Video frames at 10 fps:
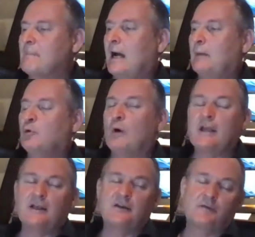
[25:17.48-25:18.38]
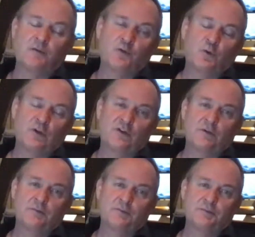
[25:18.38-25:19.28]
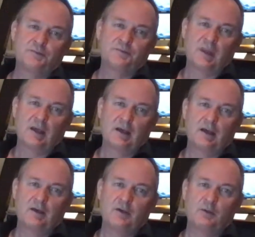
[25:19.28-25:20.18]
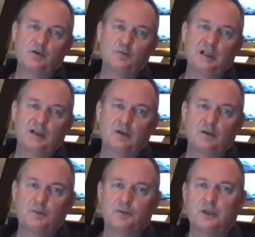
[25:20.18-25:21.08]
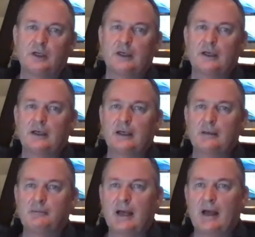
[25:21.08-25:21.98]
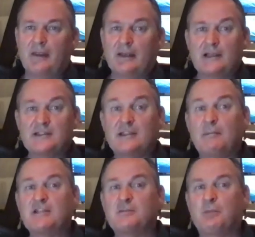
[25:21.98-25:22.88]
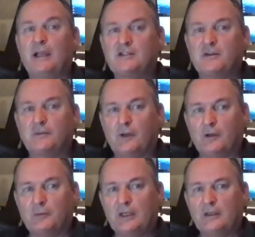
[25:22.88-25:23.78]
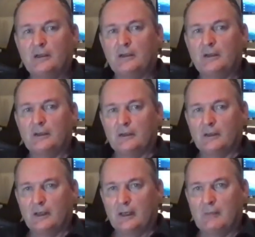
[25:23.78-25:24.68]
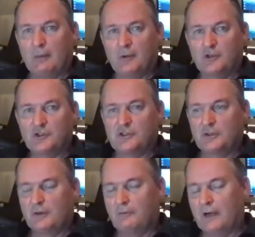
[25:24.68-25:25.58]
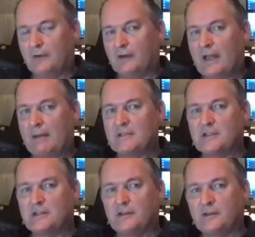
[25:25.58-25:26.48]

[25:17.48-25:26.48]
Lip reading: quite active on Twitter, W Middelkoop. I think that's the best place to follow me. My books you can find on Amazon.